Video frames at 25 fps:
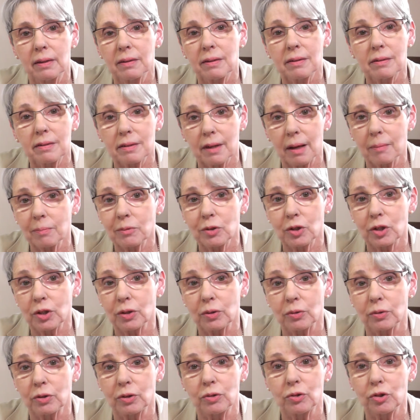Some
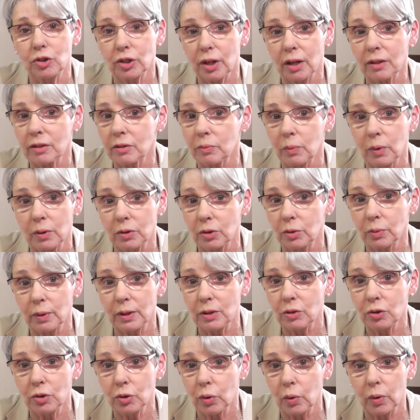children just want to
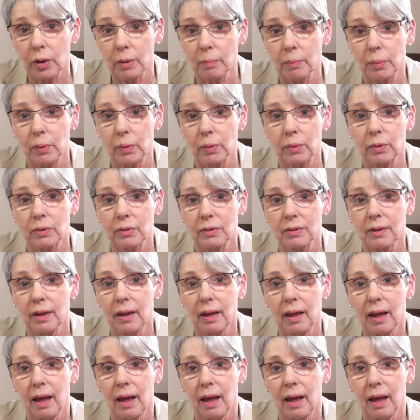enjoy books,